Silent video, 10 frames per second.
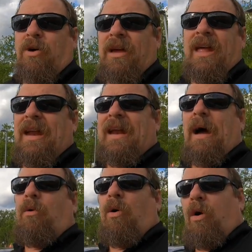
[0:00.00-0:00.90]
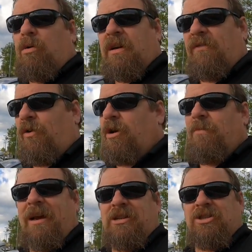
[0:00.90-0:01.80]
will get it and I will hold it for you
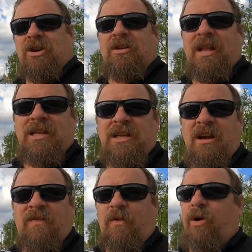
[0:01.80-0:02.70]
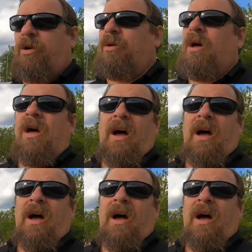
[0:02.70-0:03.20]
and make sure that it's here for you.